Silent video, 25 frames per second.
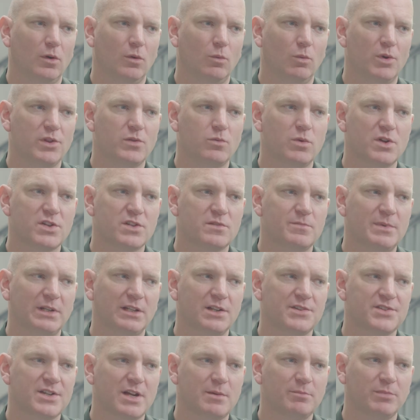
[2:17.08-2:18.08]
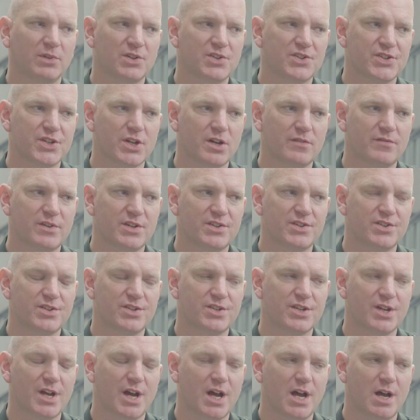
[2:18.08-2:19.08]
With West Midlands Ambulance
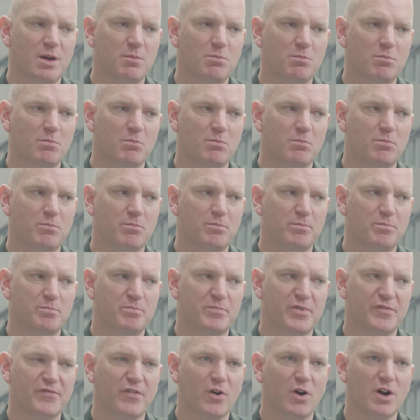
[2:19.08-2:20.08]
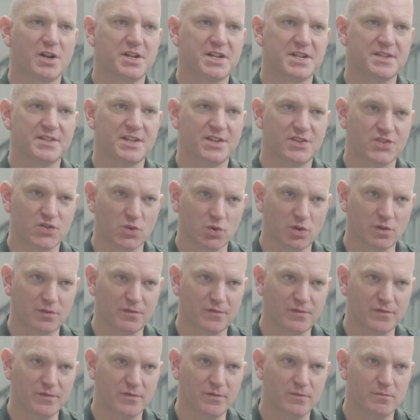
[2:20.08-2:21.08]
Service providing this sort of
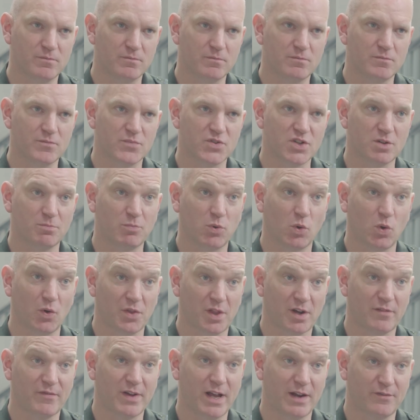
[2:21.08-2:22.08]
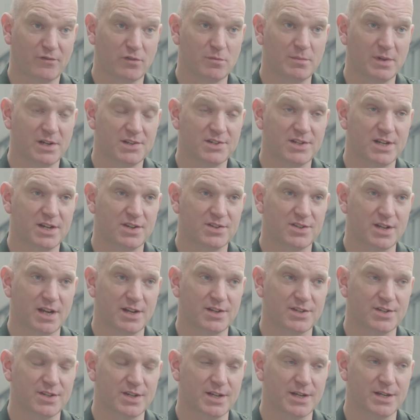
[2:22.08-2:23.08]
support that I've had from the listening
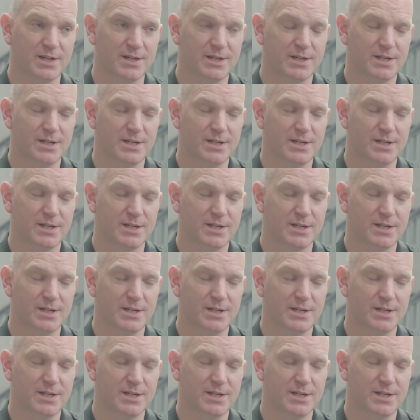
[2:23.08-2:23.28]
centre